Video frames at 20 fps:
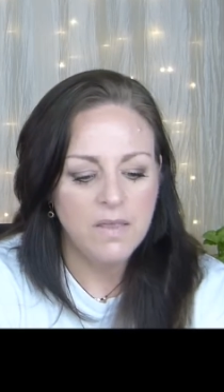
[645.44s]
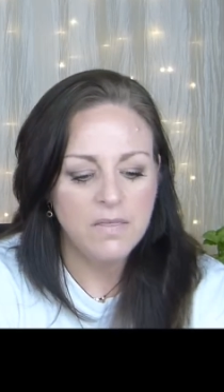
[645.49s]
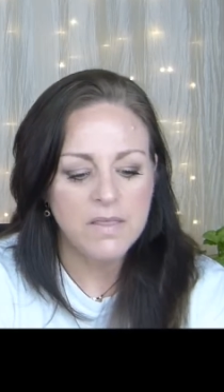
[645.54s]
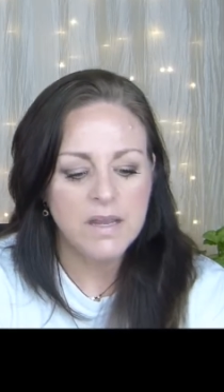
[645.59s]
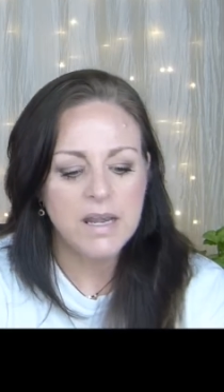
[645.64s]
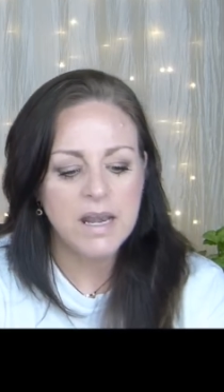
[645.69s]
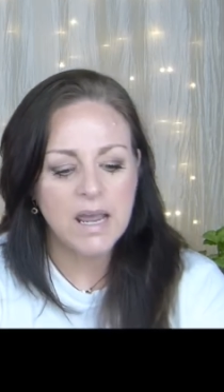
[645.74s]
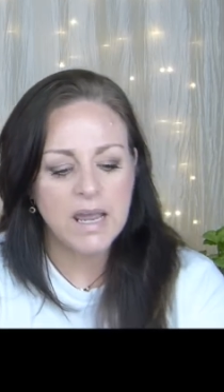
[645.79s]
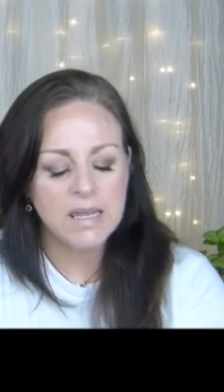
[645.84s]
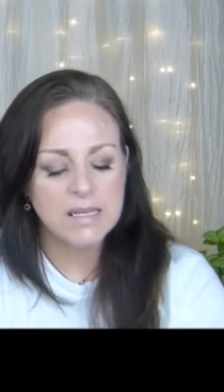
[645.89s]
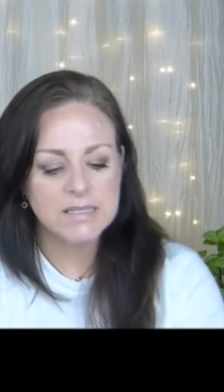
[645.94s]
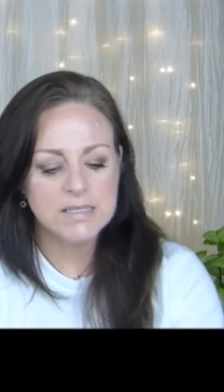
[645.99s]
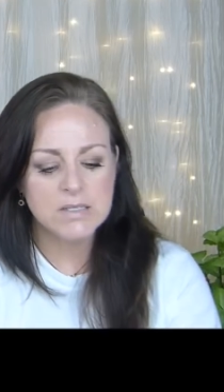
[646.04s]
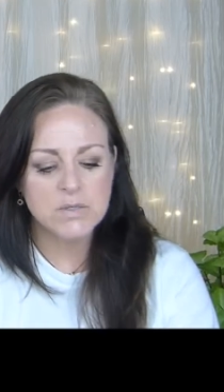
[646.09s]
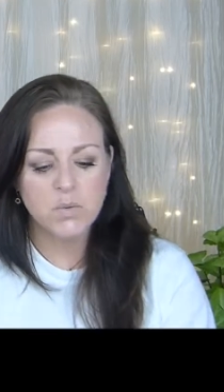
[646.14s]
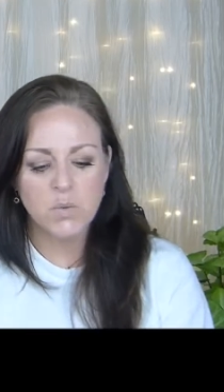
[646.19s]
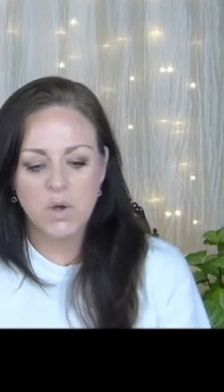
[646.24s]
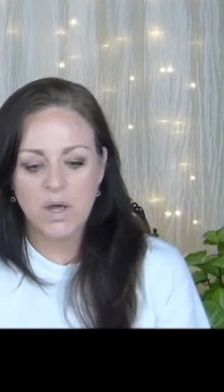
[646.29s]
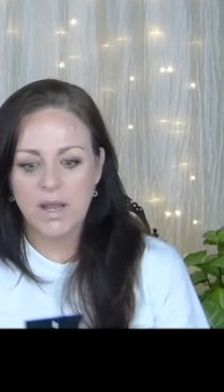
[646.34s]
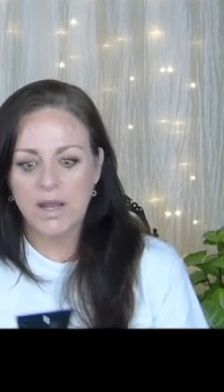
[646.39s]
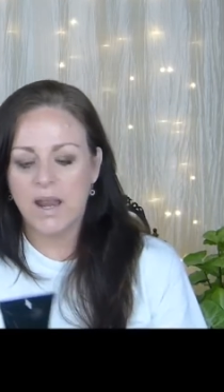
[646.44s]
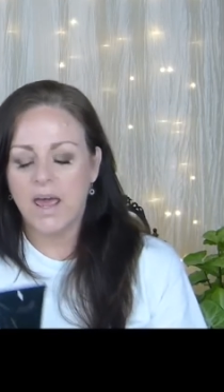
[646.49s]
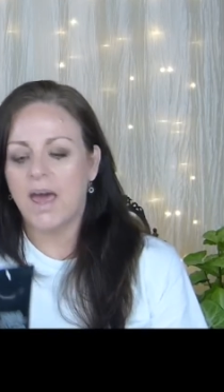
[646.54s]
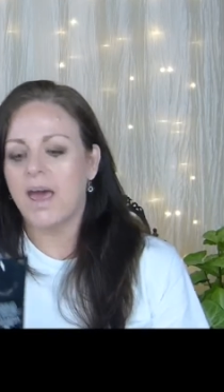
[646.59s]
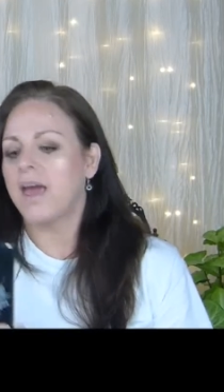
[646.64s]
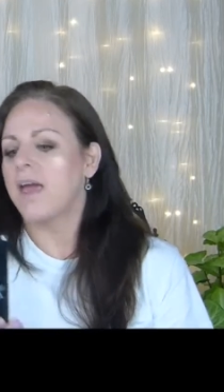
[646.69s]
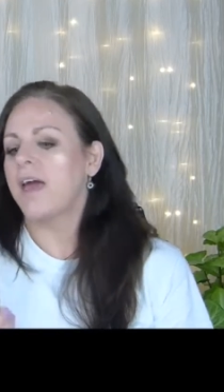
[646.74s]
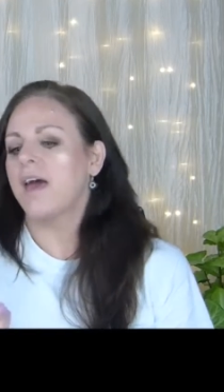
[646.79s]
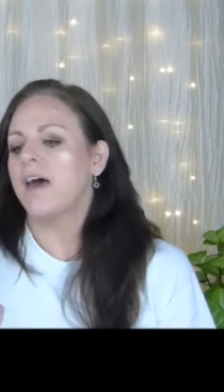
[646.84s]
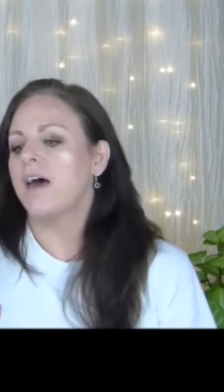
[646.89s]
The next one
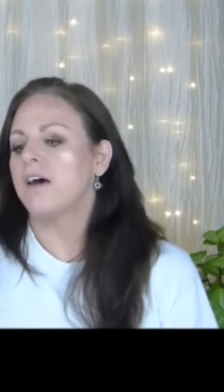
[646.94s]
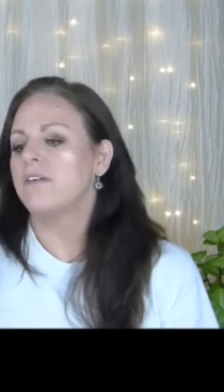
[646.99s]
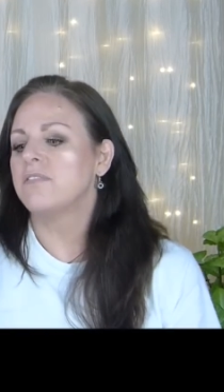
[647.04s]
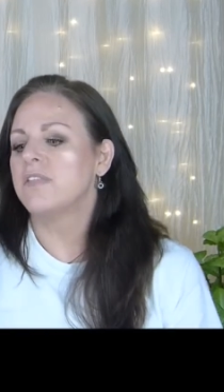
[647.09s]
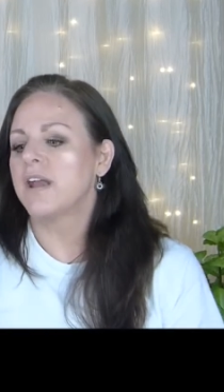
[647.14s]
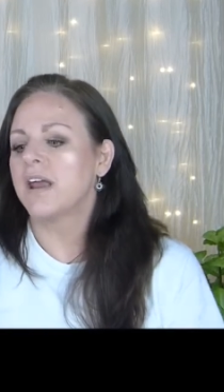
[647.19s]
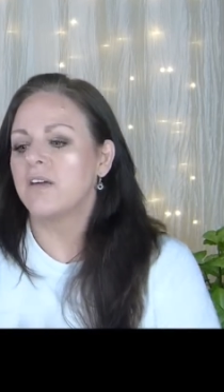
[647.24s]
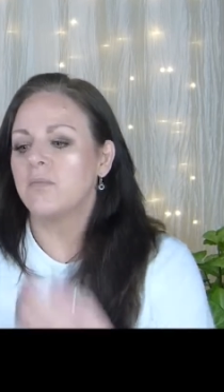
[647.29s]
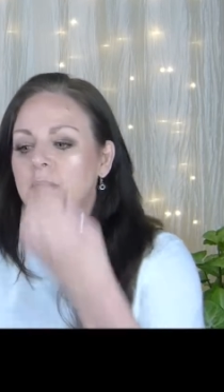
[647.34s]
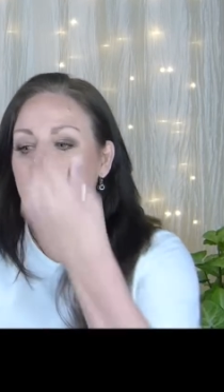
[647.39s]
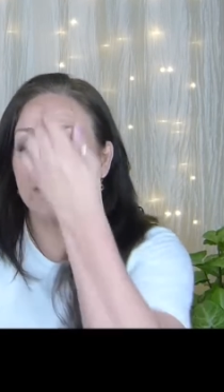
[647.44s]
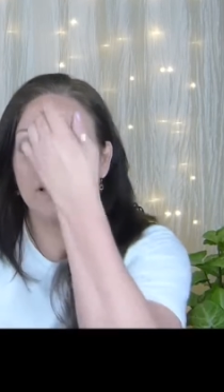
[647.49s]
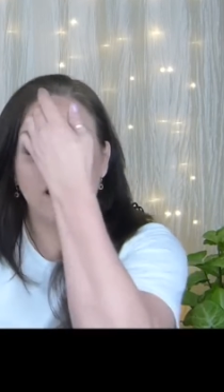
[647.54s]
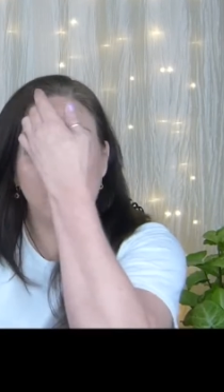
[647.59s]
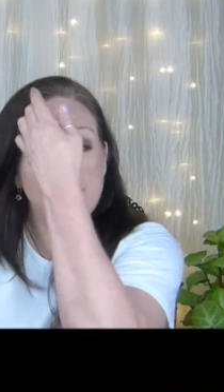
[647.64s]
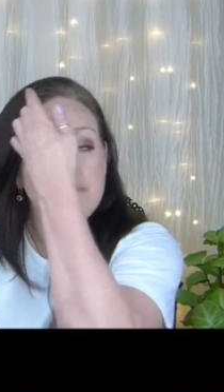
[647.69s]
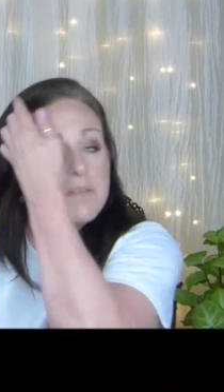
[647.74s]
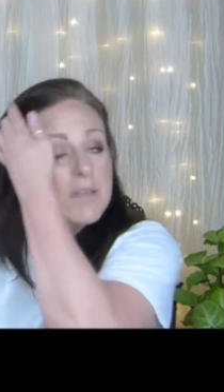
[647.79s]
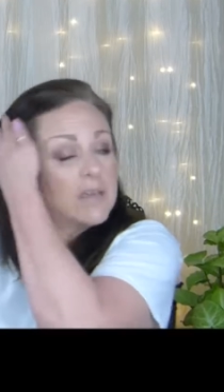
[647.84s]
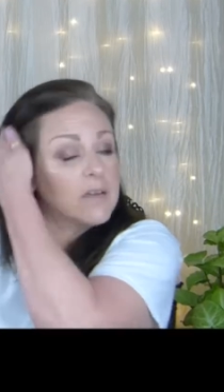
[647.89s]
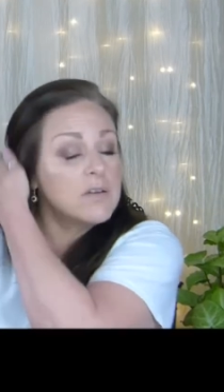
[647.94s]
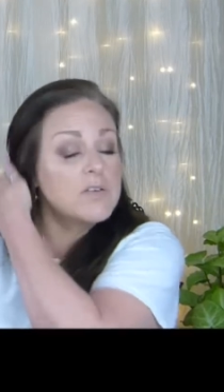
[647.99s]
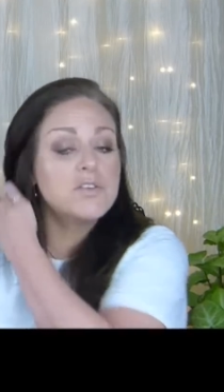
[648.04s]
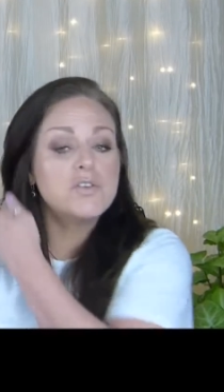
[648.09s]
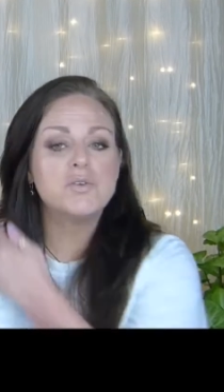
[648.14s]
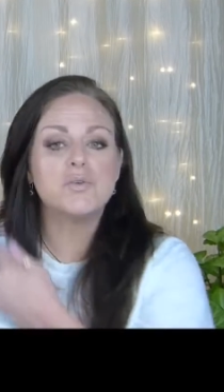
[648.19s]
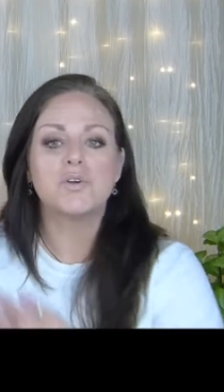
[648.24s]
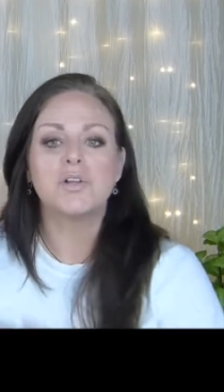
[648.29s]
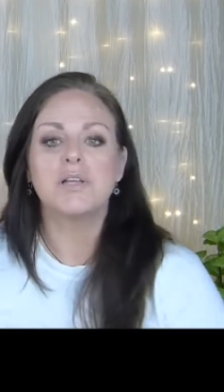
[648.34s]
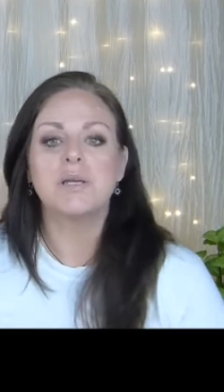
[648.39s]
I have that I've been loving
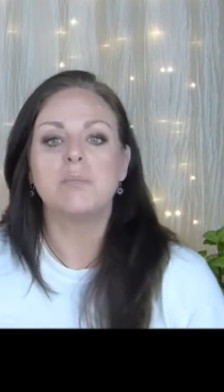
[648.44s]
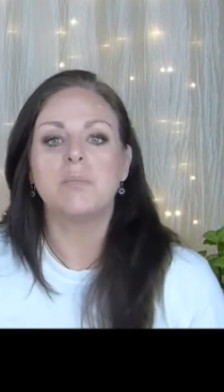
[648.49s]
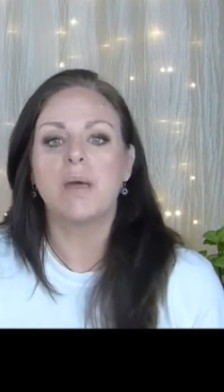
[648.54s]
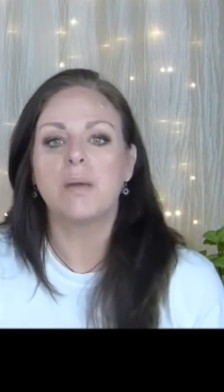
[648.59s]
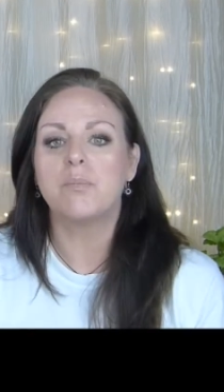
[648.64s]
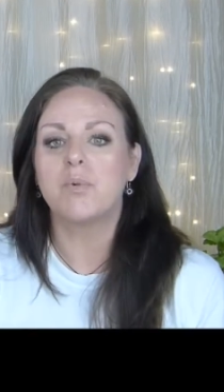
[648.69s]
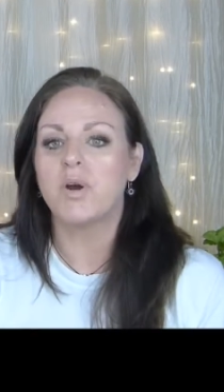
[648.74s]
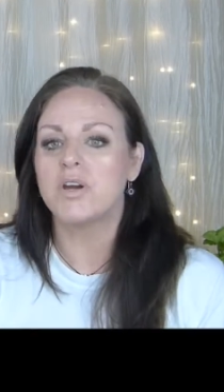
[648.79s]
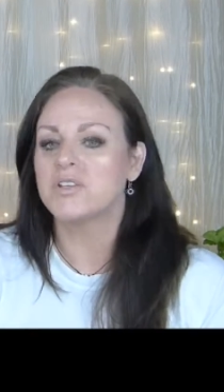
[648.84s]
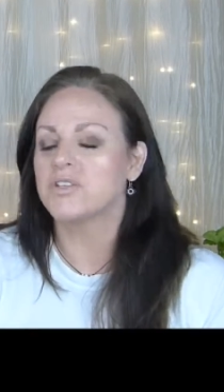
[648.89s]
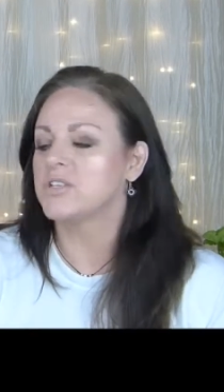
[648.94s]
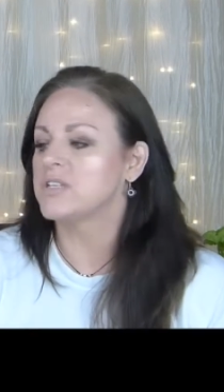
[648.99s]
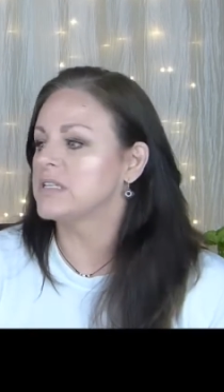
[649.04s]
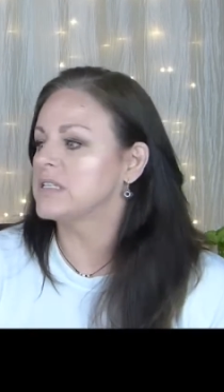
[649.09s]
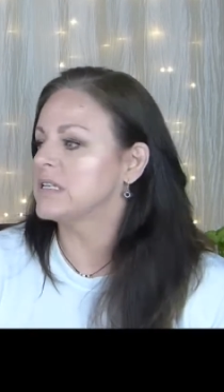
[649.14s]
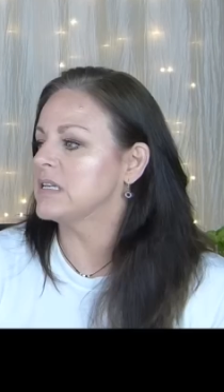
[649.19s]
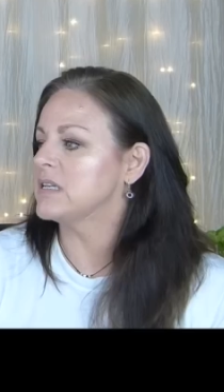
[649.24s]
to clean my brushes